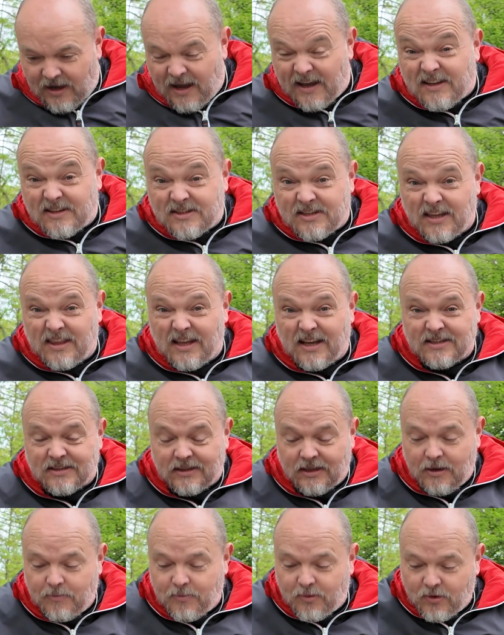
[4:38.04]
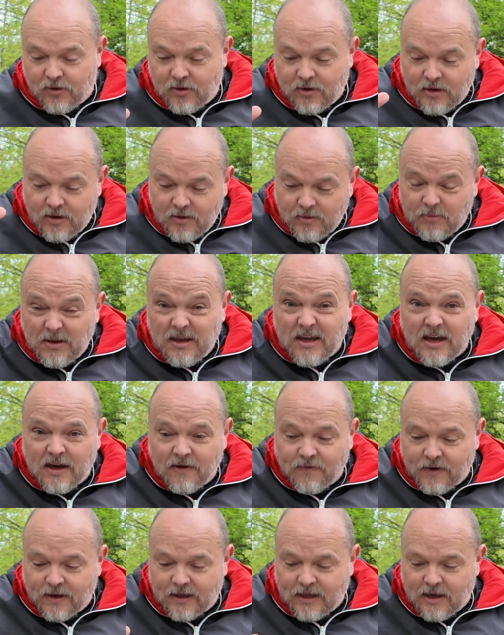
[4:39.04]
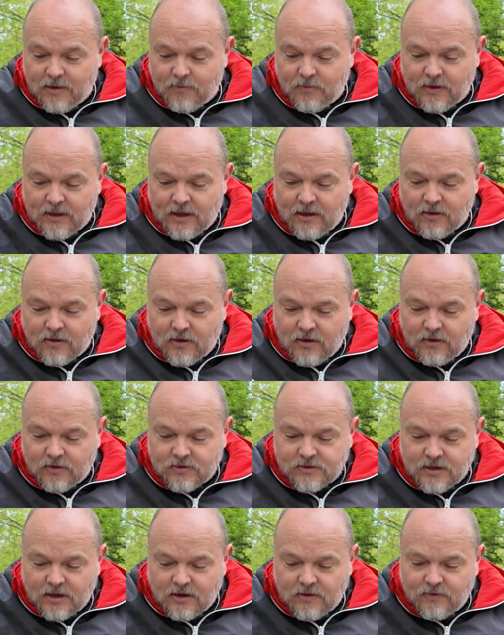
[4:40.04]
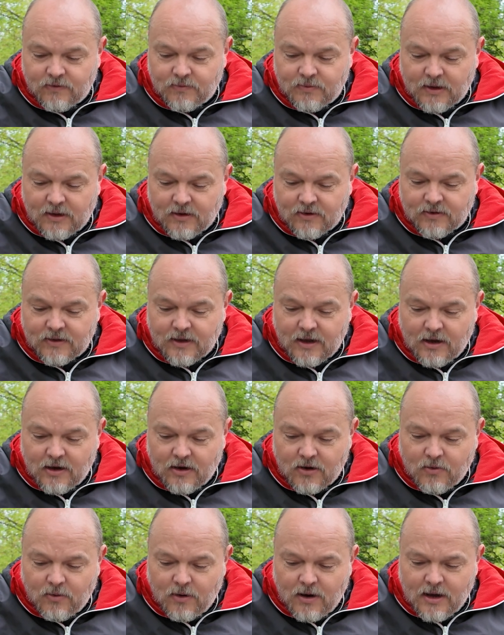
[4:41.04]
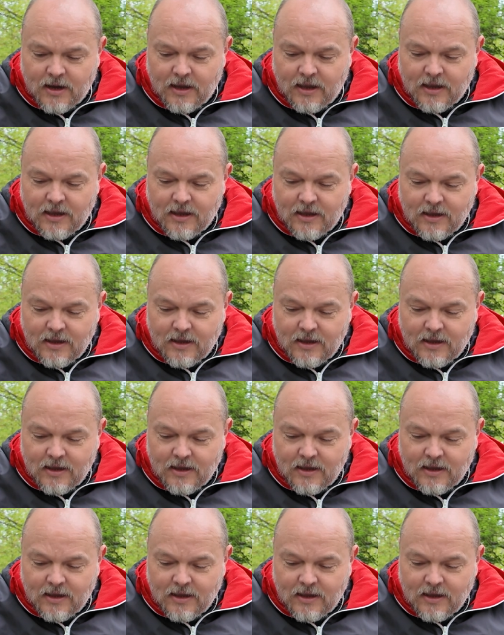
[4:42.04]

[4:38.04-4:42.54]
I can see that's lit, but be careful again with alcohol stoves because they are quite